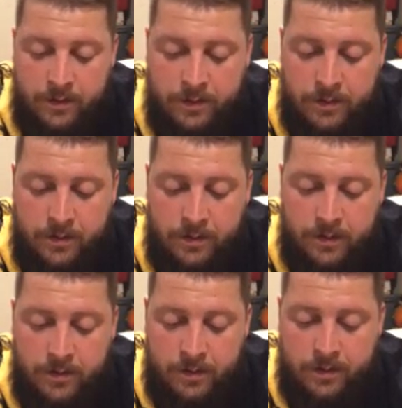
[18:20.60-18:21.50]

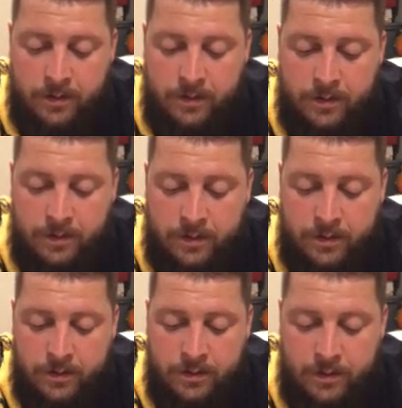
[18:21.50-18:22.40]

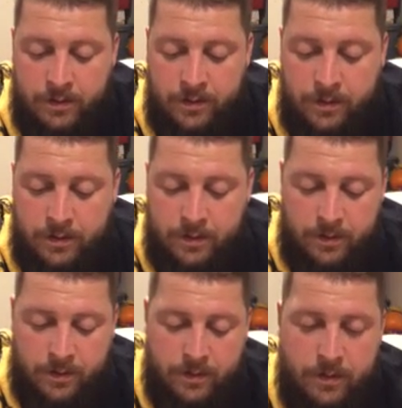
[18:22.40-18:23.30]

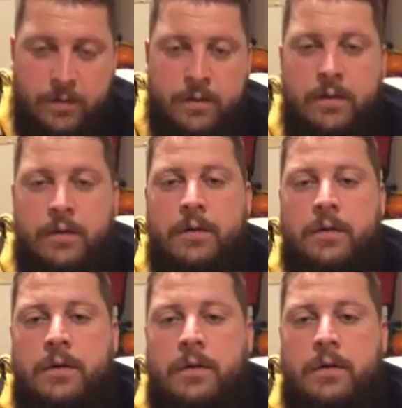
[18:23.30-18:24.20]

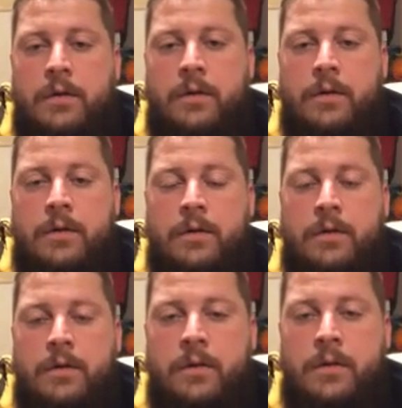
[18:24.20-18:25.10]

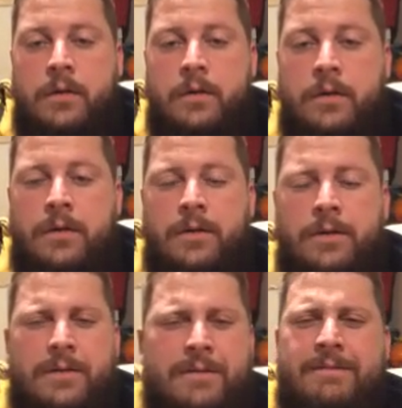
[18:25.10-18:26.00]

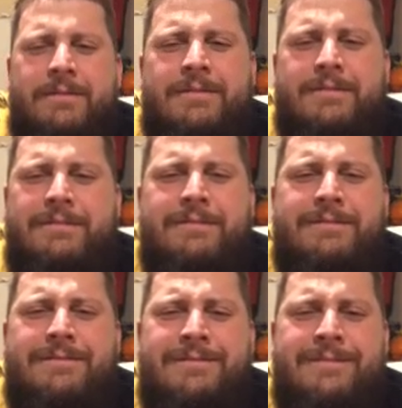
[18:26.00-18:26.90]

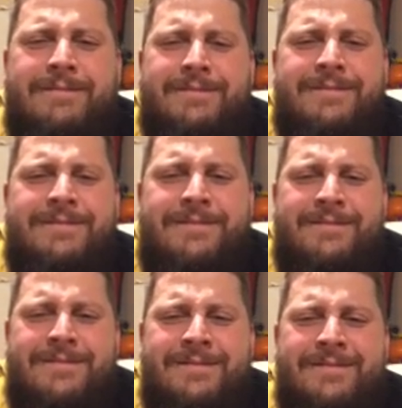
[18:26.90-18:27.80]

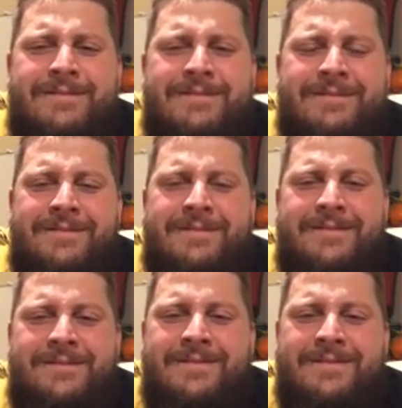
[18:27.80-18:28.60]
The person shown says nothing.